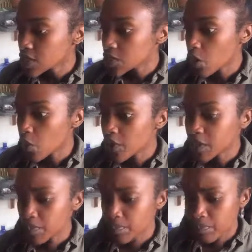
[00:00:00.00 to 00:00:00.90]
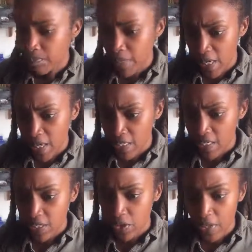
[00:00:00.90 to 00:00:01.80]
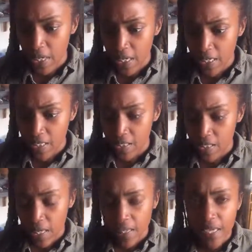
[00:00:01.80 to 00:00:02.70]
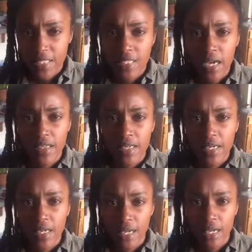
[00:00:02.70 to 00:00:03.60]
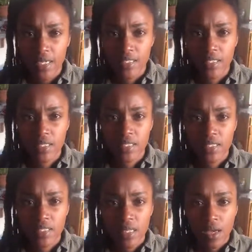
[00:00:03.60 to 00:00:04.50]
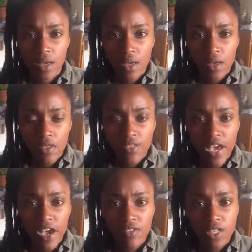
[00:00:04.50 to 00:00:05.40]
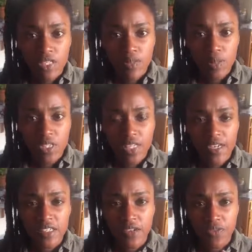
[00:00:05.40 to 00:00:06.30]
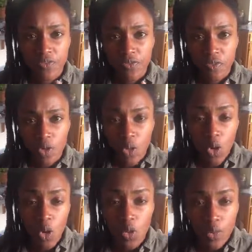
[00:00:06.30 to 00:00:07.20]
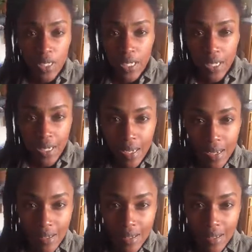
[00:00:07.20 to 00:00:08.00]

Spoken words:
So with beans and grains, that's not the case. They have these protective coating,